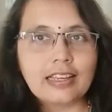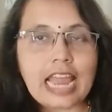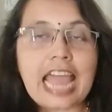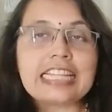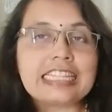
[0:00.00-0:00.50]

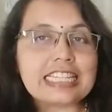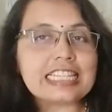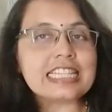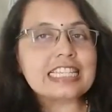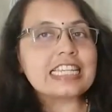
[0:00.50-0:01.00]
And
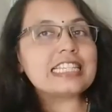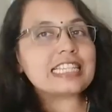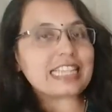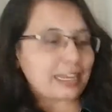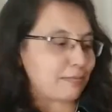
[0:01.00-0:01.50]
this is a
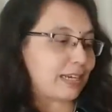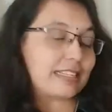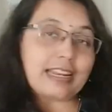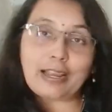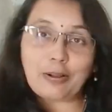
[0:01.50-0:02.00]
segment
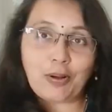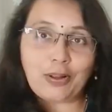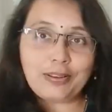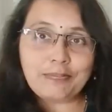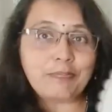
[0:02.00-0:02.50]
that I call
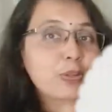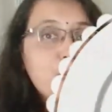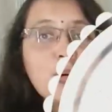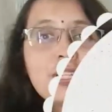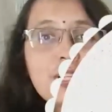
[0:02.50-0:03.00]

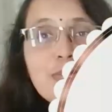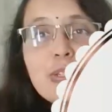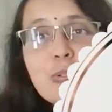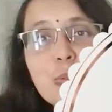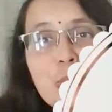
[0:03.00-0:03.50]
What Shall We
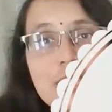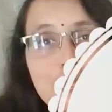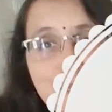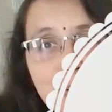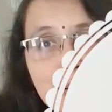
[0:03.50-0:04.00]
Do with This
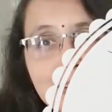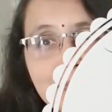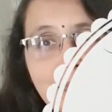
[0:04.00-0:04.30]
Book?